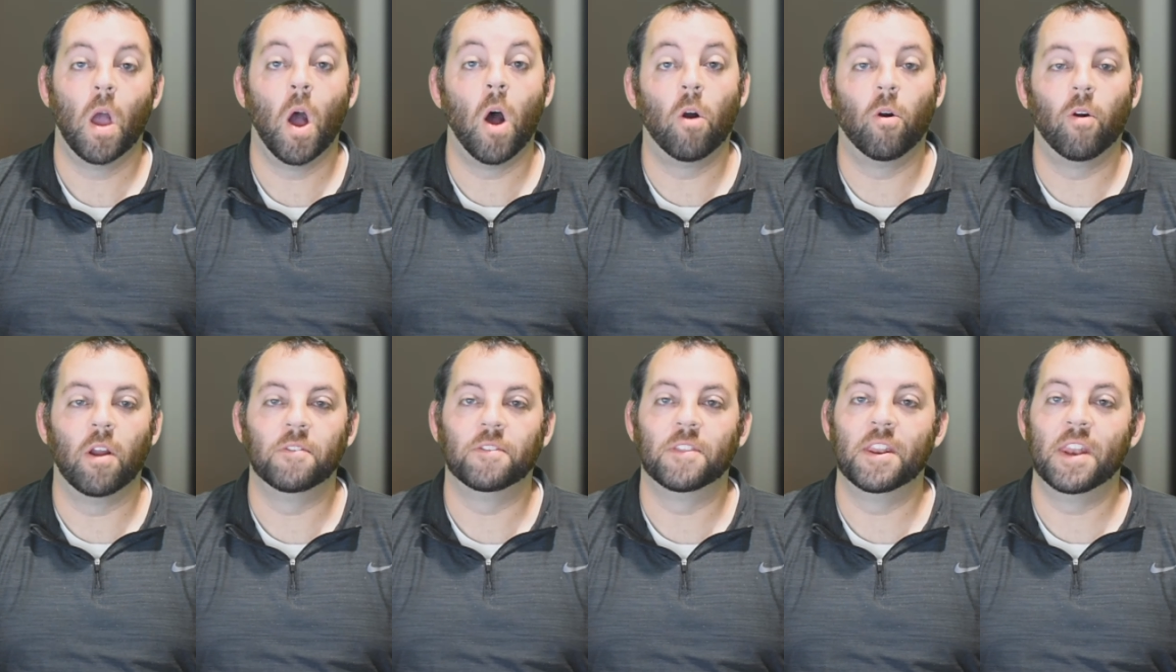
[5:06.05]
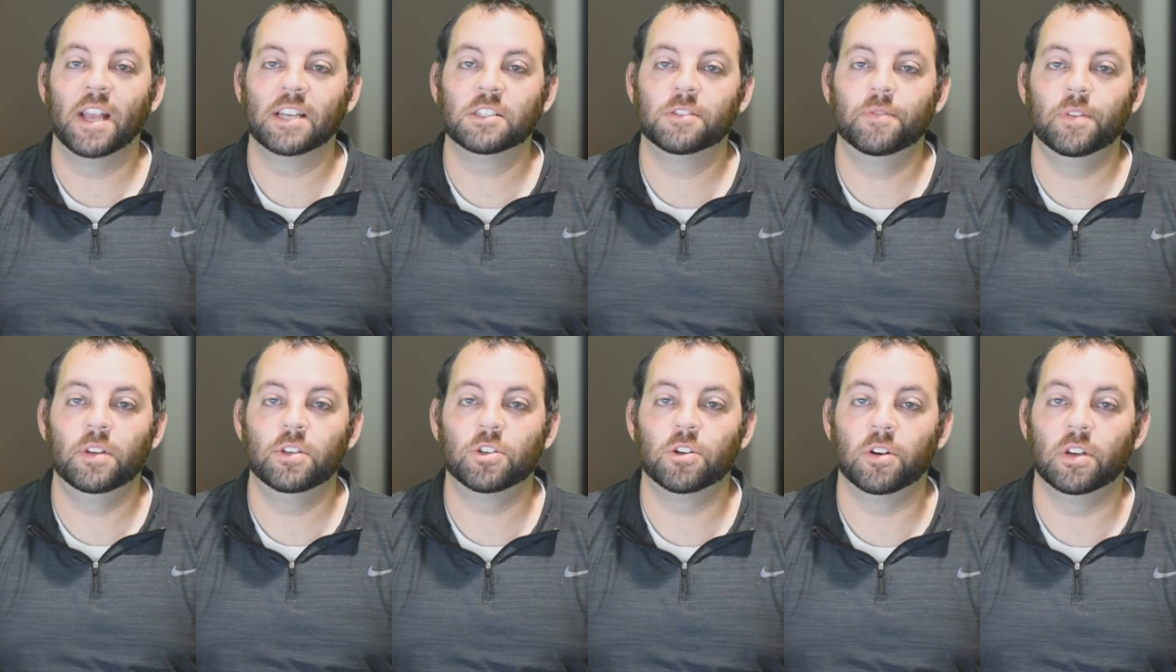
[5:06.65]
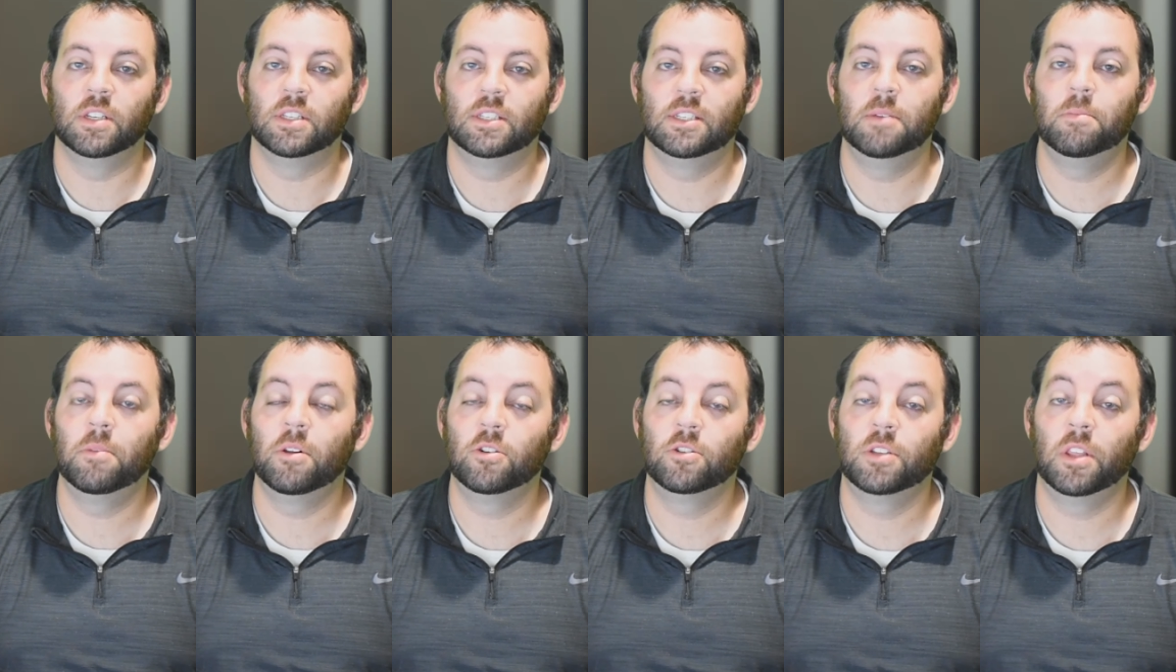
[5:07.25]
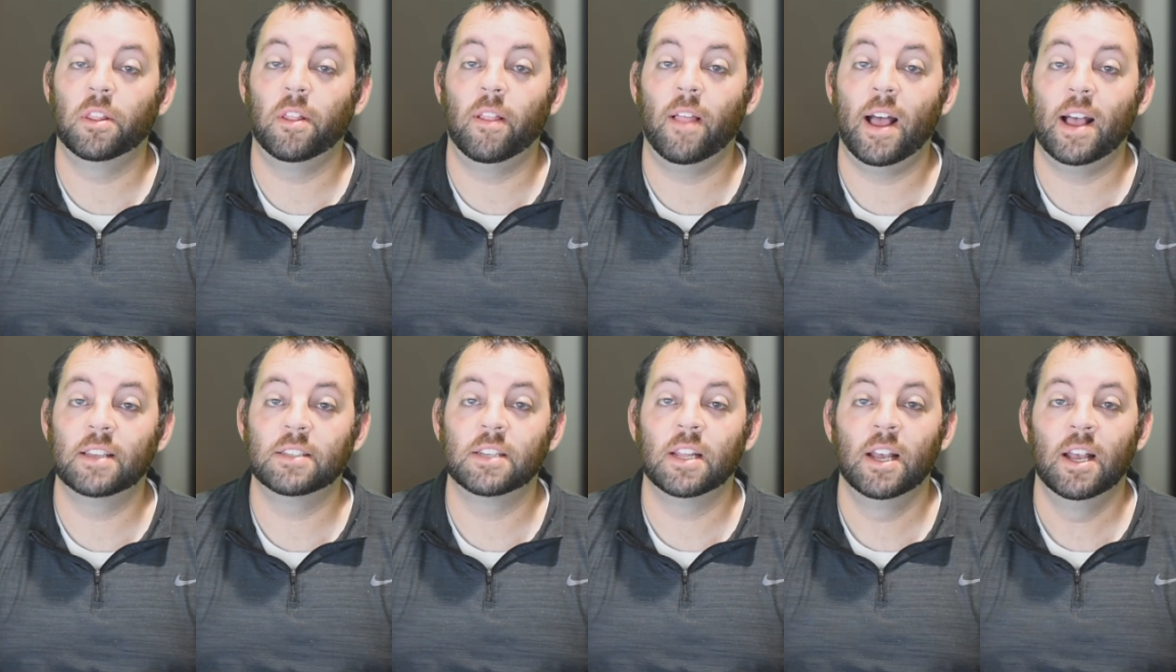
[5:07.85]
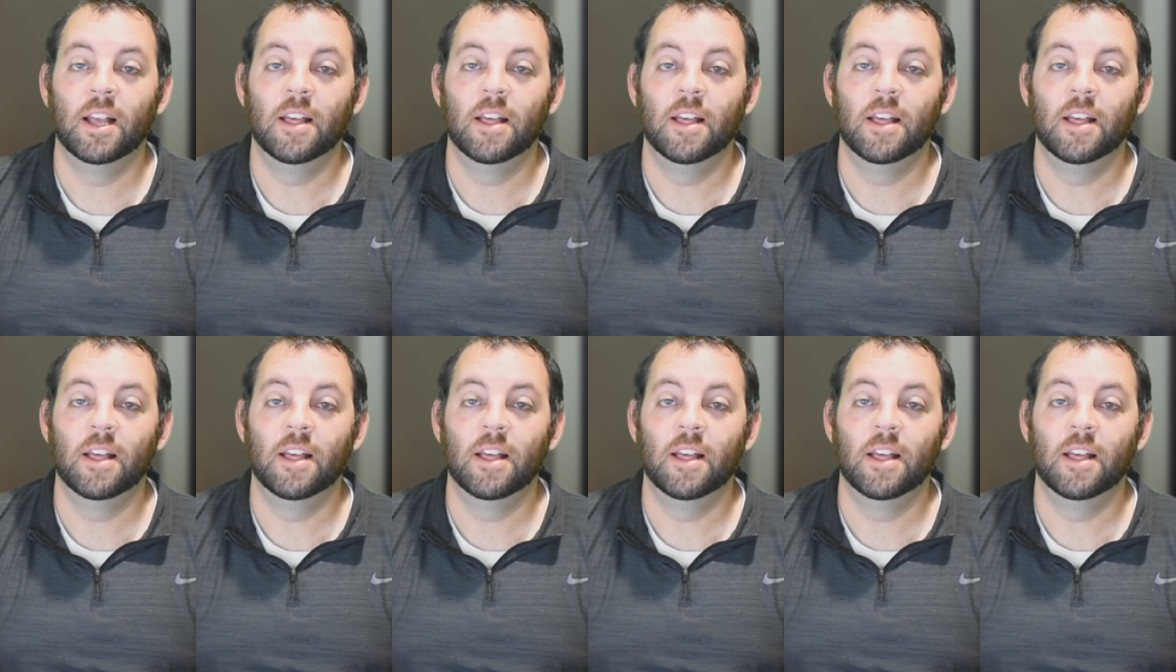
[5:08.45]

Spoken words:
All right, the next feature is similar to the last.